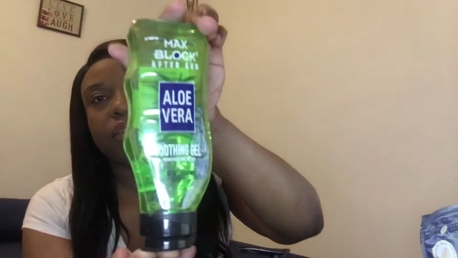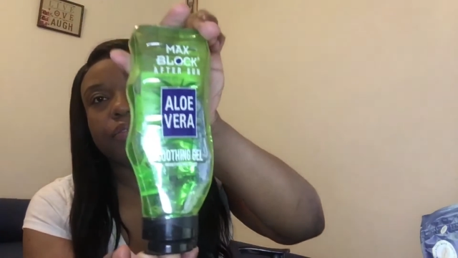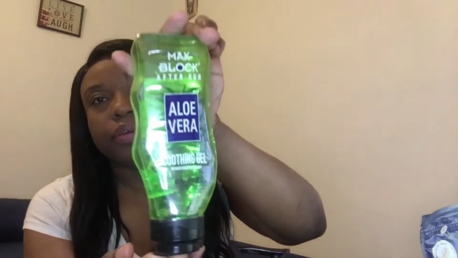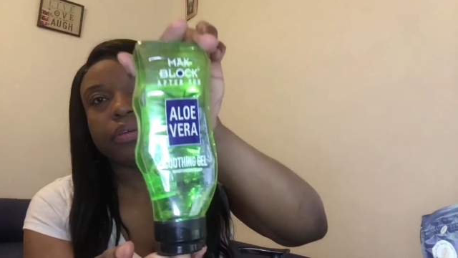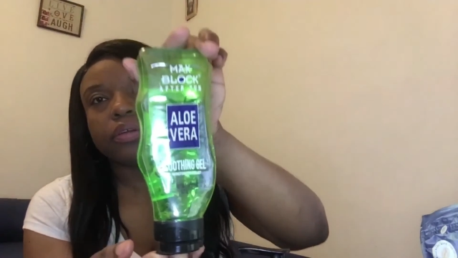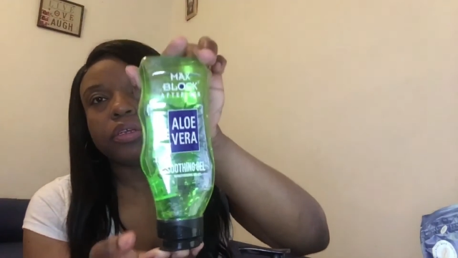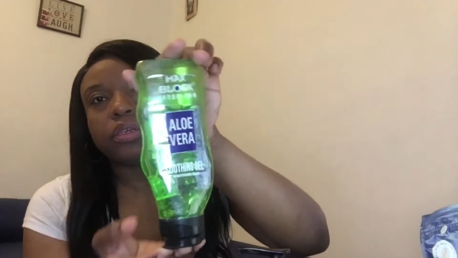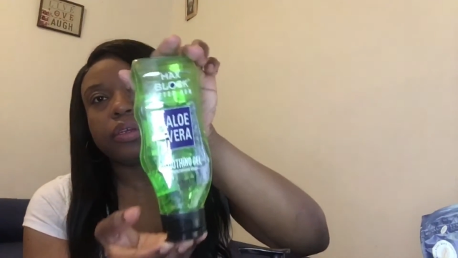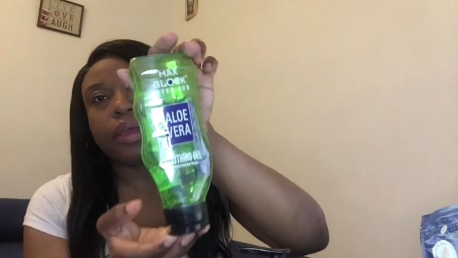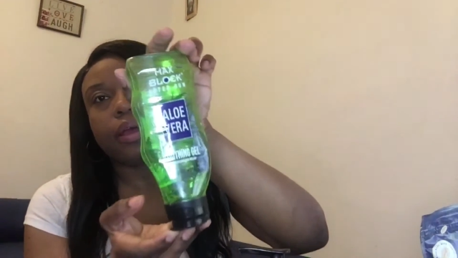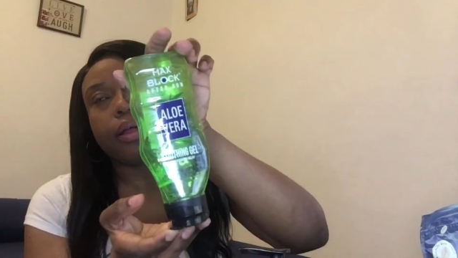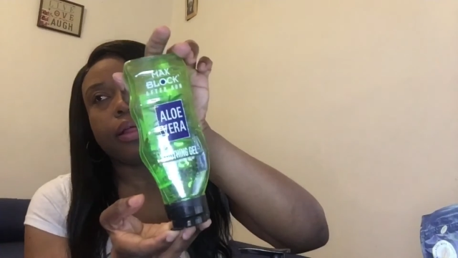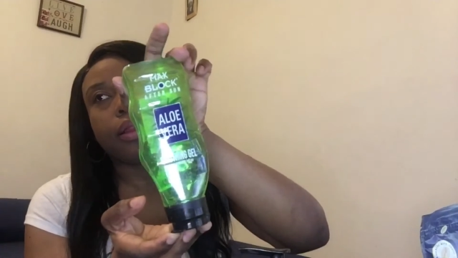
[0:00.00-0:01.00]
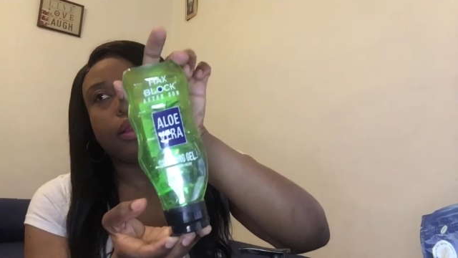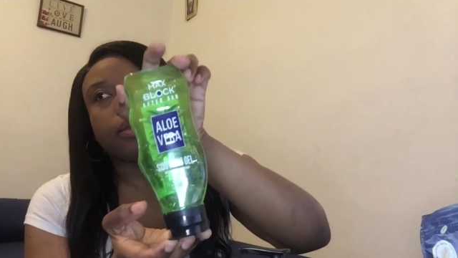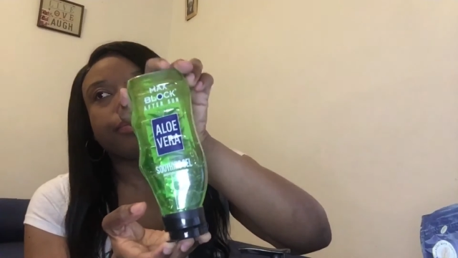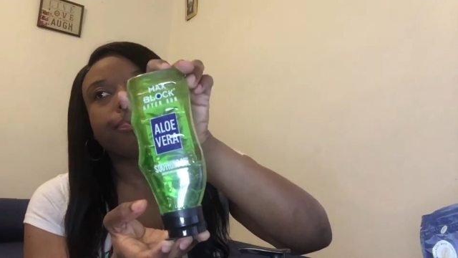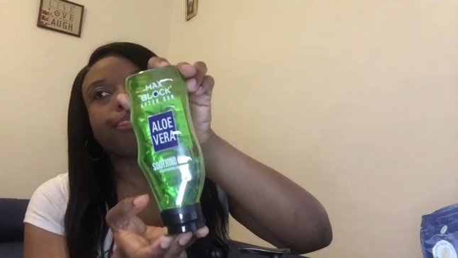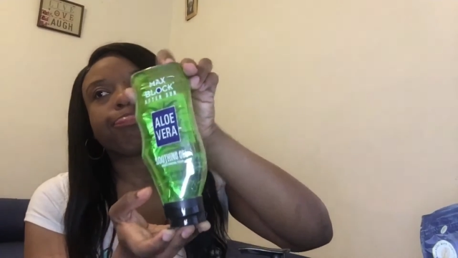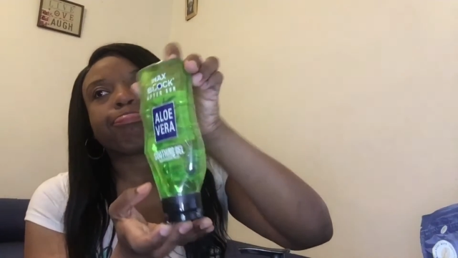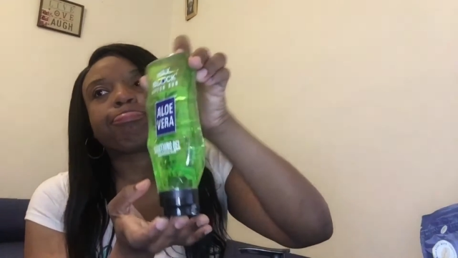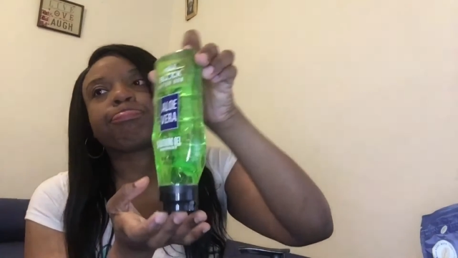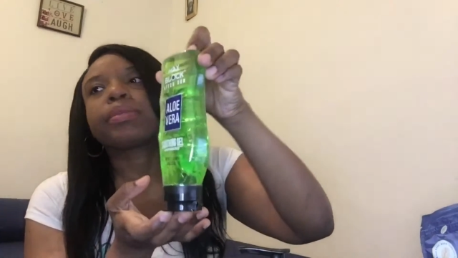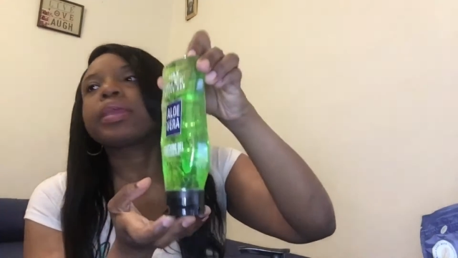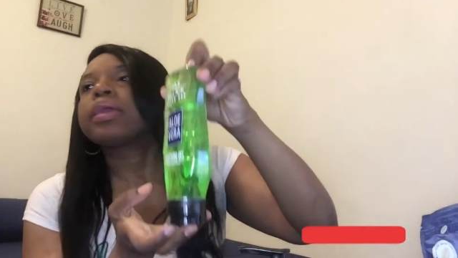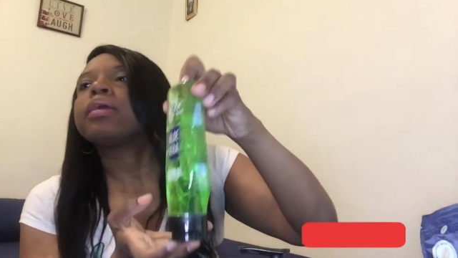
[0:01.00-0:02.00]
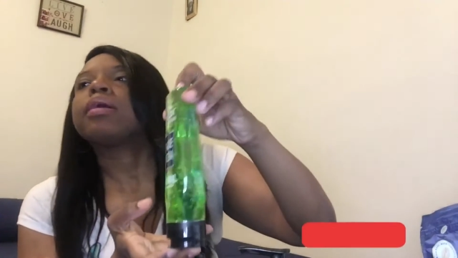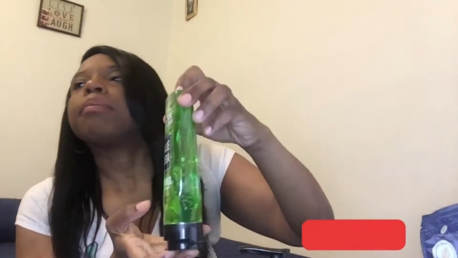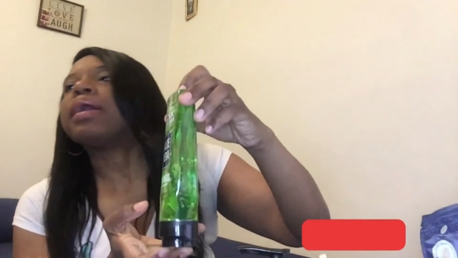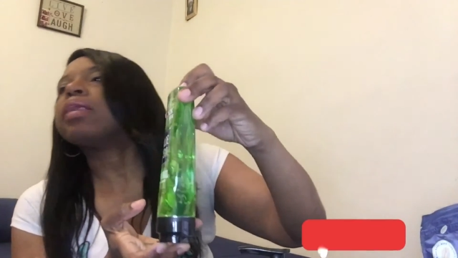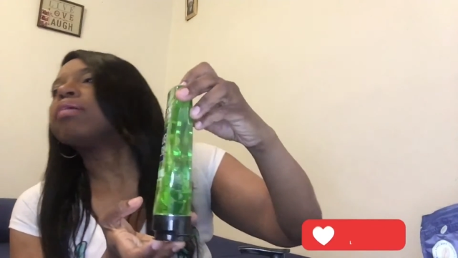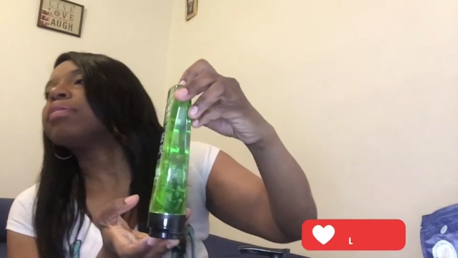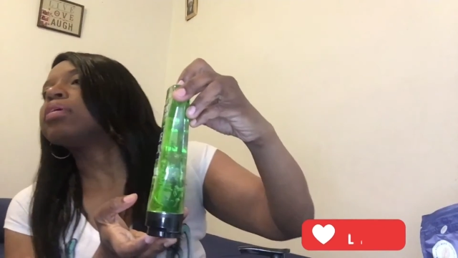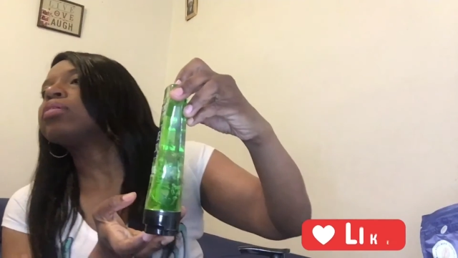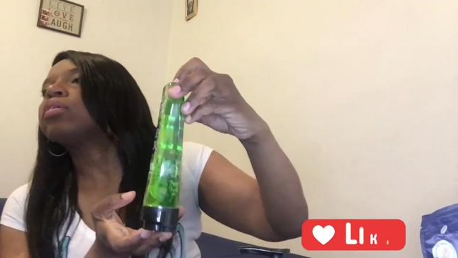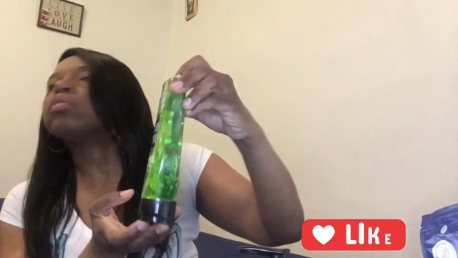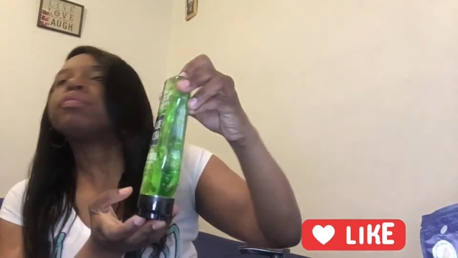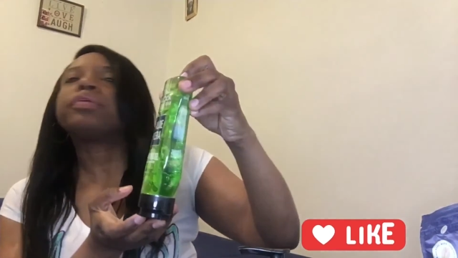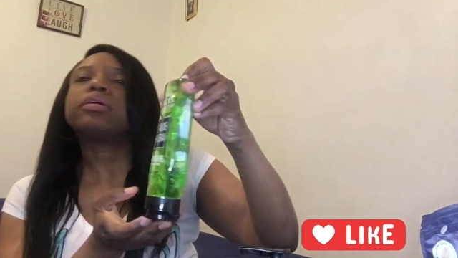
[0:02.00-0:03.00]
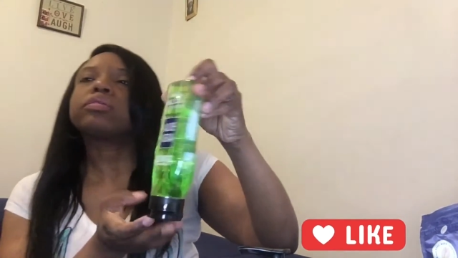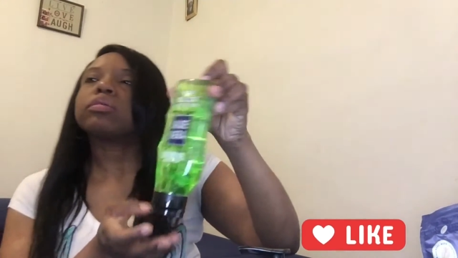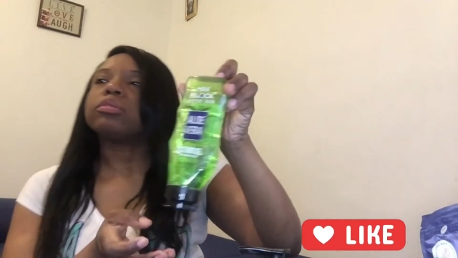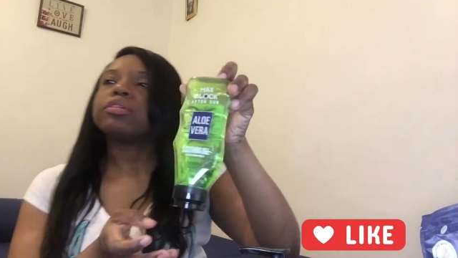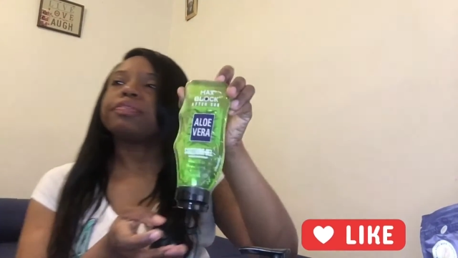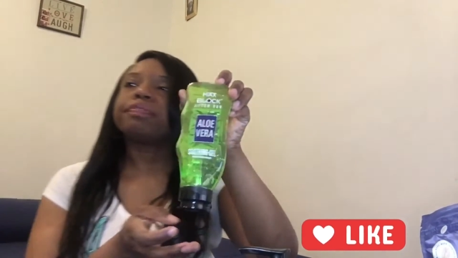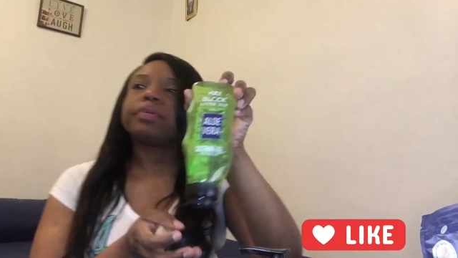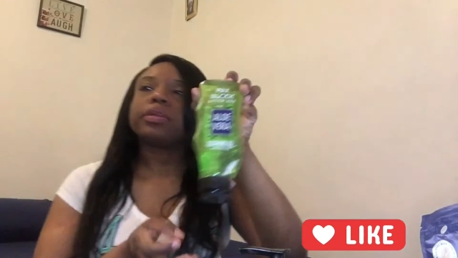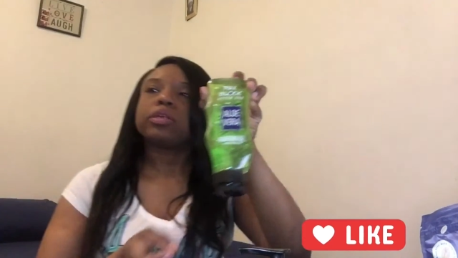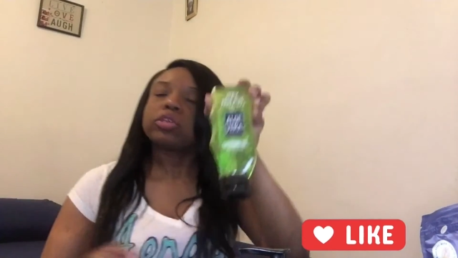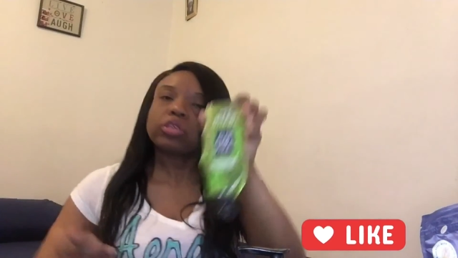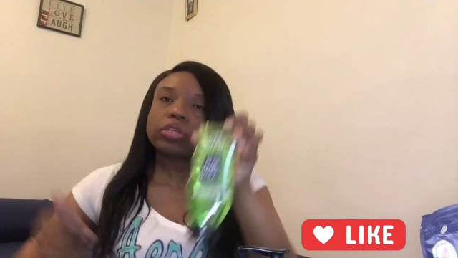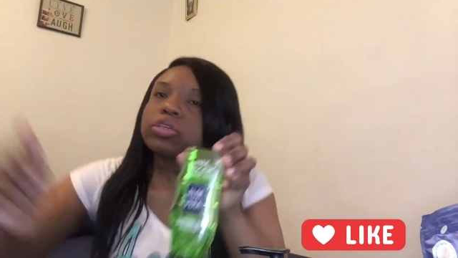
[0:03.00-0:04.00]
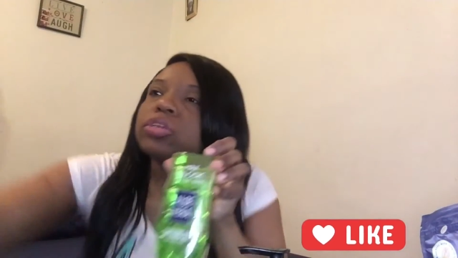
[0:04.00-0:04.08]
vera gel. My aloe vera gel over there is almost finished.